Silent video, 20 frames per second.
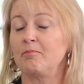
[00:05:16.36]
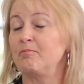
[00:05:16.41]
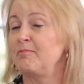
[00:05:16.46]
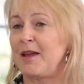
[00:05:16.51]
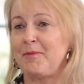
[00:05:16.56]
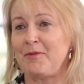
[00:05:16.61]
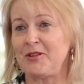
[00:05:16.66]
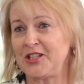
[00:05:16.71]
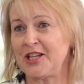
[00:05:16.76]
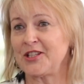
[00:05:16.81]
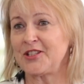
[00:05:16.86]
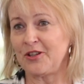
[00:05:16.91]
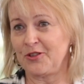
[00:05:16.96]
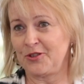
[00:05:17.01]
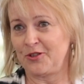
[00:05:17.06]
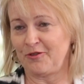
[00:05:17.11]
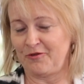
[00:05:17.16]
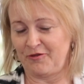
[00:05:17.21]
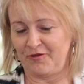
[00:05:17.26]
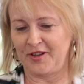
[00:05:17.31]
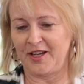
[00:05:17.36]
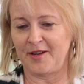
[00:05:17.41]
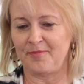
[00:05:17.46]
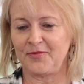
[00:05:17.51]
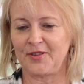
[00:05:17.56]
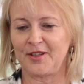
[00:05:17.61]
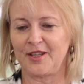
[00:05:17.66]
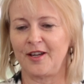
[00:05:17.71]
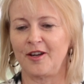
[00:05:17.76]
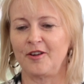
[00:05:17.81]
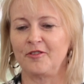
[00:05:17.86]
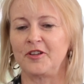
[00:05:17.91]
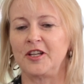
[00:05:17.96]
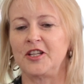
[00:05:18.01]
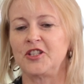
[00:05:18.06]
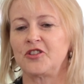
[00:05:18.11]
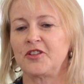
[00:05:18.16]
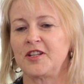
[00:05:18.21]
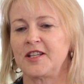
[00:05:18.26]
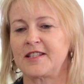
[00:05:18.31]
Maybe just out of
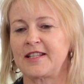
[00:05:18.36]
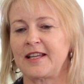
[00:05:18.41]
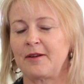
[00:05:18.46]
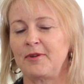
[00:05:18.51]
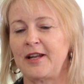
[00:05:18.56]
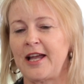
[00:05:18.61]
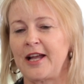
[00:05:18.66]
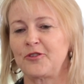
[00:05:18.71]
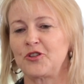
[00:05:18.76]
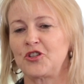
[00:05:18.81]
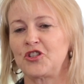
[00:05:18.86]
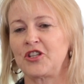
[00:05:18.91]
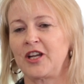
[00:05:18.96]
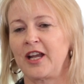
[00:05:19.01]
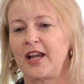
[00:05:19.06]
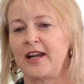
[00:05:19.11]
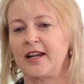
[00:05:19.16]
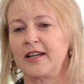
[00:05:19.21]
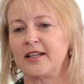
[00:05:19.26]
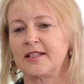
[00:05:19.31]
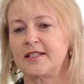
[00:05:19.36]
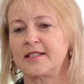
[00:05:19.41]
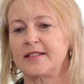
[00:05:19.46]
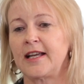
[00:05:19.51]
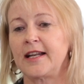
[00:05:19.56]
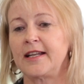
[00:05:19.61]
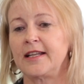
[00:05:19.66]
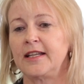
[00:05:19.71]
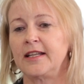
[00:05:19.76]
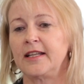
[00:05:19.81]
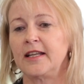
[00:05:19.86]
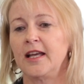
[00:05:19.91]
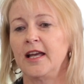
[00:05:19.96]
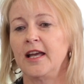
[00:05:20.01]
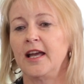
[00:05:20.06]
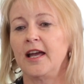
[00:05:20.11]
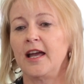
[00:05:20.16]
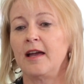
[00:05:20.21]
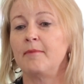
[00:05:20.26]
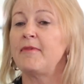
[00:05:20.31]
interest, I would like to share a study,
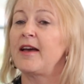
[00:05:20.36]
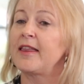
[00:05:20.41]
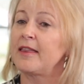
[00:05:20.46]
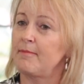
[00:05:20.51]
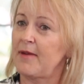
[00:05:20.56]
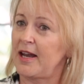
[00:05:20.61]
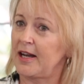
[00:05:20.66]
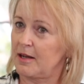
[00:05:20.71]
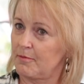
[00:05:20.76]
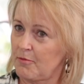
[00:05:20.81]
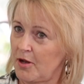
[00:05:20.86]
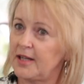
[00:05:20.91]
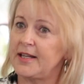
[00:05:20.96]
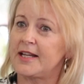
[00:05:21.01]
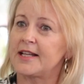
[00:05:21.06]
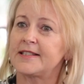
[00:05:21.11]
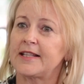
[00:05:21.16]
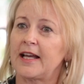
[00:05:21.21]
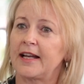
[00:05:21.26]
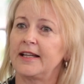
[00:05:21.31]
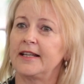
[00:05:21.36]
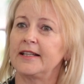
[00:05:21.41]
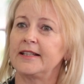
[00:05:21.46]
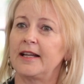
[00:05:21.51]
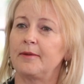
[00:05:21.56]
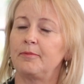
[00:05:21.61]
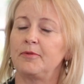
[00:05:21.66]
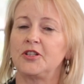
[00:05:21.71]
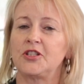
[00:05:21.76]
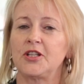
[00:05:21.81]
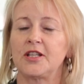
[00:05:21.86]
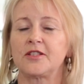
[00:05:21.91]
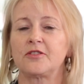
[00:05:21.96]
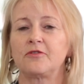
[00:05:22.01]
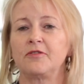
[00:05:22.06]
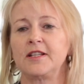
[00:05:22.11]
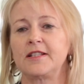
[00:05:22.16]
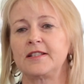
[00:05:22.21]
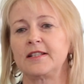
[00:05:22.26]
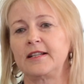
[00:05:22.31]
a mathematical modeling study that we
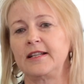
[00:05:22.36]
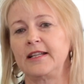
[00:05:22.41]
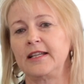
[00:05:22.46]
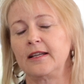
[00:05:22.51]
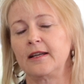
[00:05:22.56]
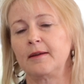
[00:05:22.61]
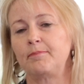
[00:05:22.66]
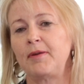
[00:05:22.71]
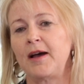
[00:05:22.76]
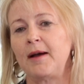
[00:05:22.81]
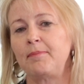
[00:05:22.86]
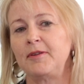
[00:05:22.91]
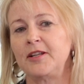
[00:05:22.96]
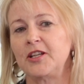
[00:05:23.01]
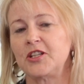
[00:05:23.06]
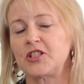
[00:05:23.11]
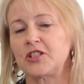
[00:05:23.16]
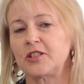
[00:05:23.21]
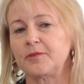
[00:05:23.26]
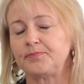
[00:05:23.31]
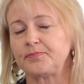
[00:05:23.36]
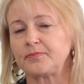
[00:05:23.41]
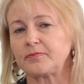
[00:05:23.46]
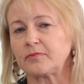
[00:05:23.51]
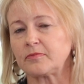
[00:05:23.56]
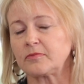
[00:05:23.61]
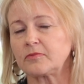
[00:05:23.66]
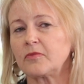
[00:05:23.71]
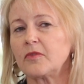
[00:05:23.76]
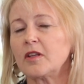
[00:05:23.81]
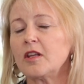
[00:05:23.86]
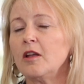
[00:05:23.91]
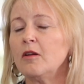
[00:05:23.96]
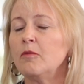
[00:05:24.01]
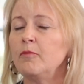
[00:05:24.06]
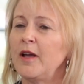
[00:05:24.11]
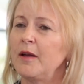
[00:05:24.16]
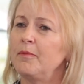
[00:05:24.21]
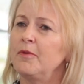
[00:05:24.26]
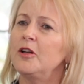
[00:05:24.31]
just recently published,
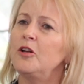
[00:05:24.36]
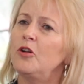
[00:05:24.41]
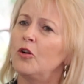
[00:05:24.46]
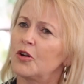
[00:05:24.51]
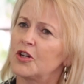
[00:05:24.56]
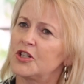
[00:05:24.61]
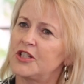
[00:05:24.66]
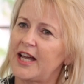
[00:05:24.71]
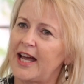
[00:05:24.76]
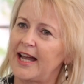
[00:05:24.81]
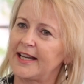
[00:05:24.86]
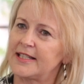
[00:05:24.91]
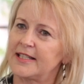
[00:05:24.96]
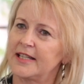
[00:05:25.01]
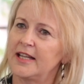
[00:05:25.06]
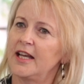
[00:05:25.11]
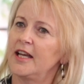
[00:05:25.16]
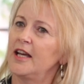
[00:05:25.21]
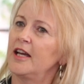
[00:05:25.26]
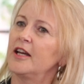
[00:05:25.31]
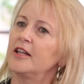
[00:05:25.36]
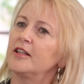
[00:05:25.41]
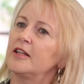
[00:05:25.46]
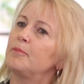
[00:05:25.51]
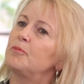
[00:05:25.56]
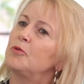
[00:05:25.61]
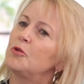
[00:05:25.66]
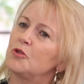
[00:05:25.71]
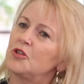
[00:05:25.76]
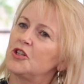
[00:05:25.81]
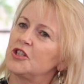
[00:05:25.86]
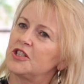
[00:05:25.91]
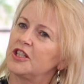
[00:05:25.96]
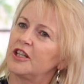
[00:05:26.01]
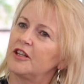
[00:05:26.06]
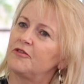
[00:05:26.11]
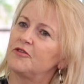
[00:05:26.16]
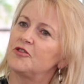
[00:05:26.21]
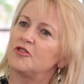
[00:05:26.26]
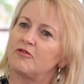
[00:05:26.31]
where we looked at the
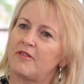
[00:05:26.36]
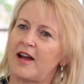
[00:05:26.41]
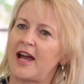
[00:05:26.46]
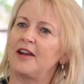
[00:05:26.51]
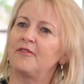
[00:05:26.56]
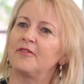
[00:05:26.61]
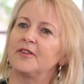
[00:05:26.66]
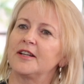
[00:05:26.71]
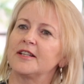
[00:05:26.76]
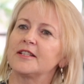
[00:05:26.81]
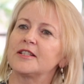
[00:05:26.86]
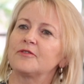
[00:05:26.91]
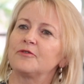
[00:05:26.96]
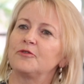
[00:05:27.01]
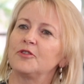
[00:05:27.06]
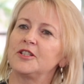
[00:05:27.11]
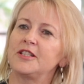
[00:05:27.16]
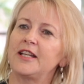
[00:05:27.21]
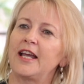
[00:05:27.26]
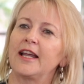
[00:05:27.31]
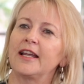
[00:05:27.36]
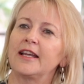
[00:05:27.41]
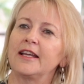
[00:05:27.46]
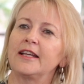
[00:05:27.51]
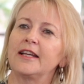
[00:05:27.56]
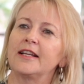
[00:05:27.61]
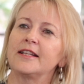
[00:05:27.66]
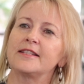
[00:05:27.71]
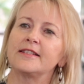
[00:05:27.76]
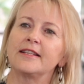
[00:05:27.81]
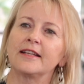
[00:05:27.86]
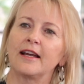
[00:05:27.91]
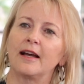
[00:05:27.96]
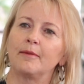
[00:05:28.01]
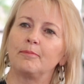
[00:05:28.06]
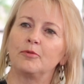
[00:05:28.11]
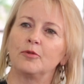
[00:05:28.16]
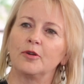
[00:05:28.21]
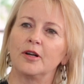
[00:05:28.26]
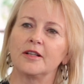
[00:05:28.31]
putative drivers for dengue in
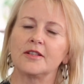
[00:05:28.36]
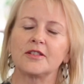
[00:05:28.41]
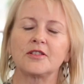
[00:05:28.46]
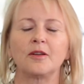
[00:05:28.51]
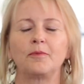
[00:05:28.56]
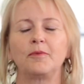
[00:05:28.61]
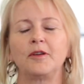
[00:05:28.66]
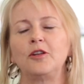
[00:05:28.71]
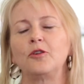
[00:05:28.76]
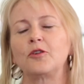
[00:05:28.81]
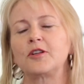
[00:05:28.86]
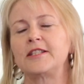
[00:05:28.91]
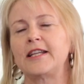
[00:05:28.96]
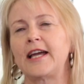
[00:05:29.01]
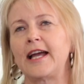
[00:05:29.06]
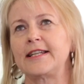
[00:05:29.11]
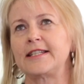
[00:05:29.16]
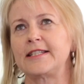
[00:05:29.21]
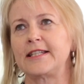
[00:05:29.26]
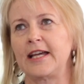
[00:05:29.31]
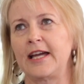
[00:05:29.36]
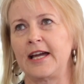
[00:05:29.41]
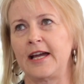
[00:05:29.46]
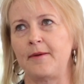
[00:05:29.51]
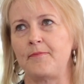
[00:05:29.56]
Singapore. So we looked at